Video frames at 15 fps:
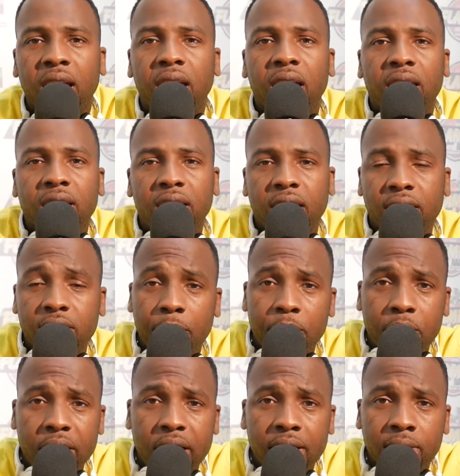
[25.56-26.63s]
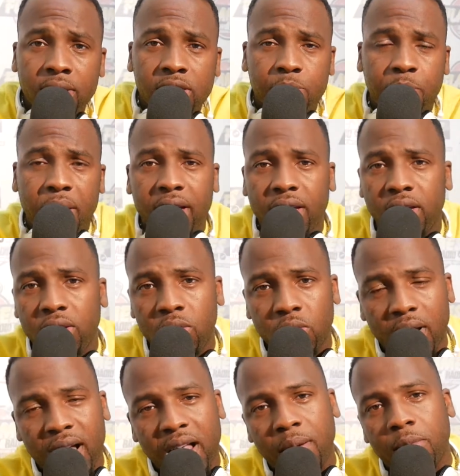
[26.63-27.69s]
And he has a brand spanking new
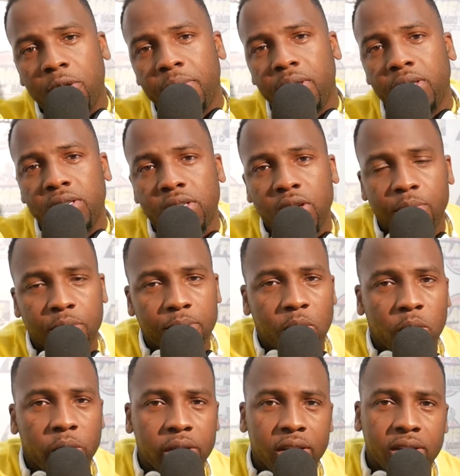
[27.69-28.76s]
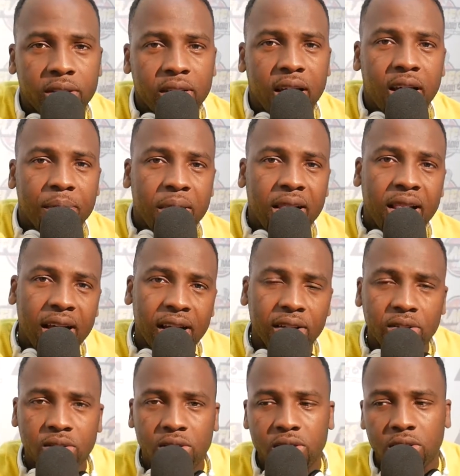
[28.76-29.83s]
album he's here promoting. The
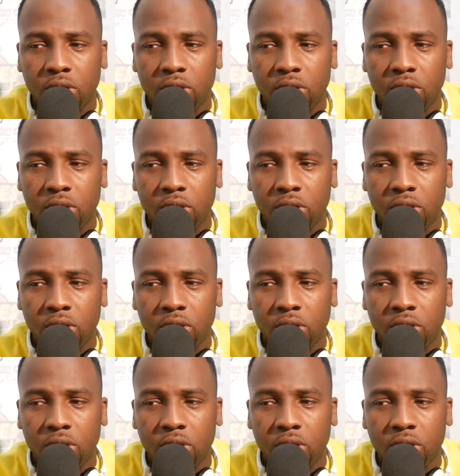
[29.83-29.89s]
launch.